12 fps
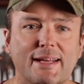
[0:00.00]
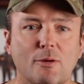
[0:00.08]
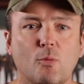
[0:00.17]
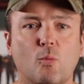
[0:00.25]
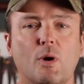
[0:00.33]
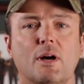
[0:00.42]

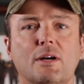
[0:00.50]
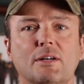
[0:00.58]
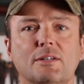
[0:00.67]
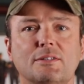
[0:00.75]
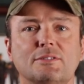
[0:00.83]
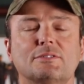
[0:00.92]
It
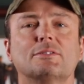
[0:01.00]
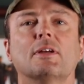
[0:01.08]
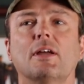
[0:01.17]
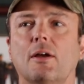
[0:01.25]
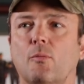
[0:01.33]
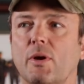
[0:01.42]
was,
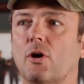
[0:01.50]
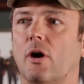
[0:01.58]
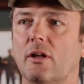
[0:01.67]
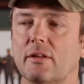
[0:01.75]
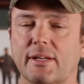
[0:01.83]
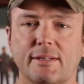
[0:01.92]
we
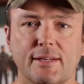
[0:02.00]
called it